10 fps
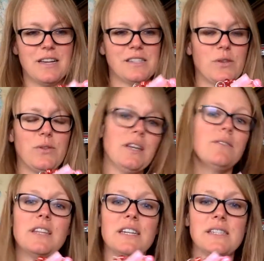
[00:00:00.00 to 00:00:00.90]
So think of
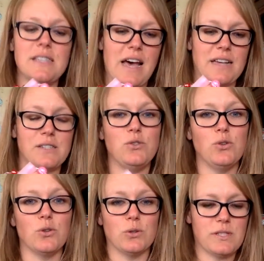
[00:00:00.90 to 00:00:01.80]
this as
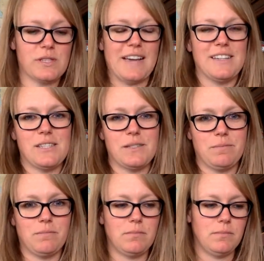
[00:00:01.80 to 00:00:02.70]
noodles. I
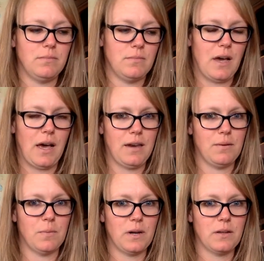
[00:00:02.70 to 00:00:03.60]

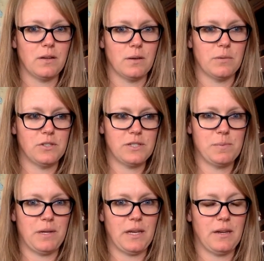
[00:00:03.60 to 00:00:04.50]
didn't want to cook a bunch of
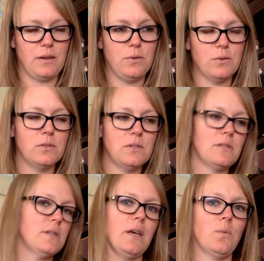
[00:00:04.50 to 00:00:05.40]
spaghetti
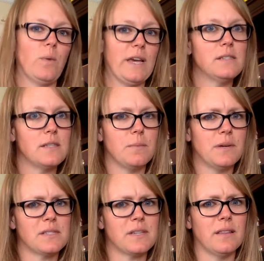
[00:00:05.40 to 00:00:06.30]
noodles and waste them
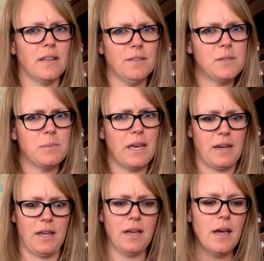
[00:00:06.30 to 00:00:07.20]
because I love
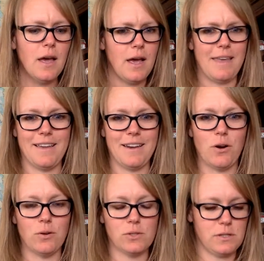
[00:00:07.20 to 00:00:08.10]
spaghetti, and then
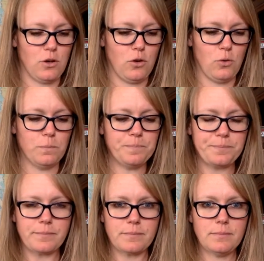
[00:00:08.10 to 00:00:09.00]
also
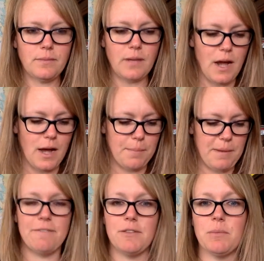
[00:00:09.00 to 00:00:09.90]

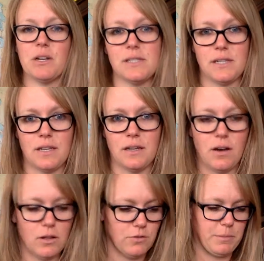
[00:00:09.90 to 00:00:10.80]
have them all sticky
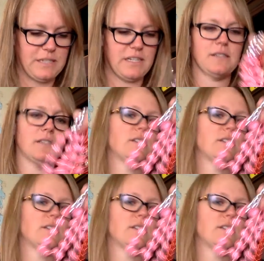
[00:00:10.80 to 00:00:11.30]
all over my desk.